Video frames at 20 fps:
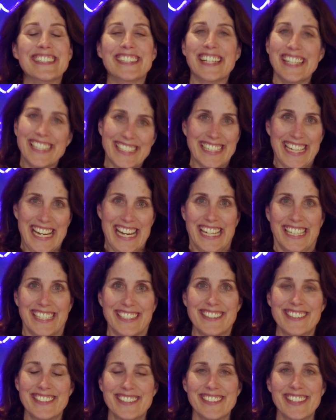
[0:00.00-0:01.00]
I
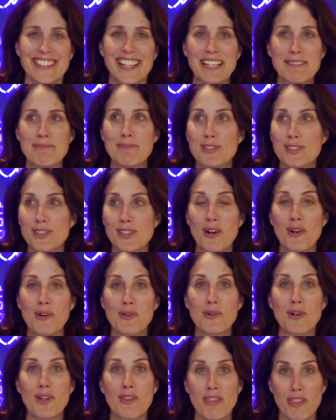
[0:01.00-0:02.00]
can't. I'm
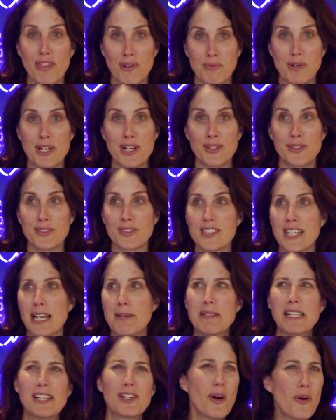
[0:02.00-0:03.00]
so thrilled. I
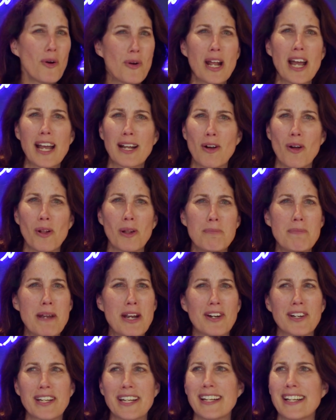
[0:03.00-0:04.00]
mean, Kodak
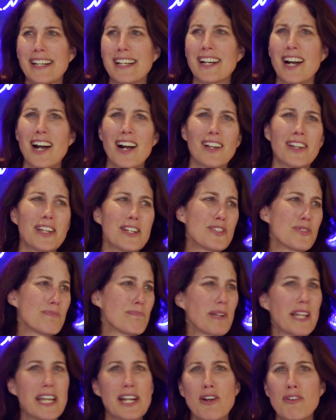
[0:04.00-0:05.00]
All-American in college,
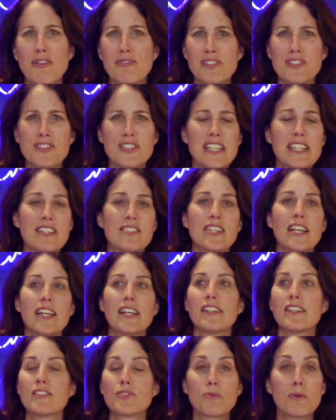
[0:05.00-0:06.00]
played overseas.
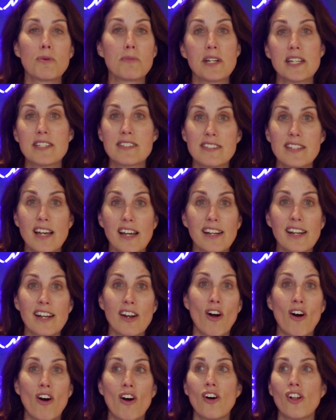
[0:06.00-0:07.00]
This woman has done it
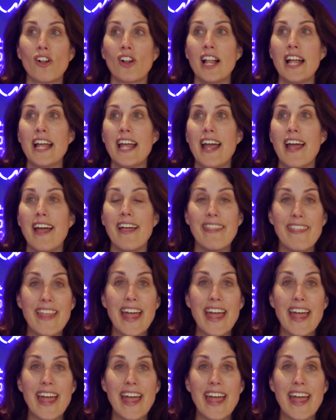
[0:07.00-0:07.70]
all, and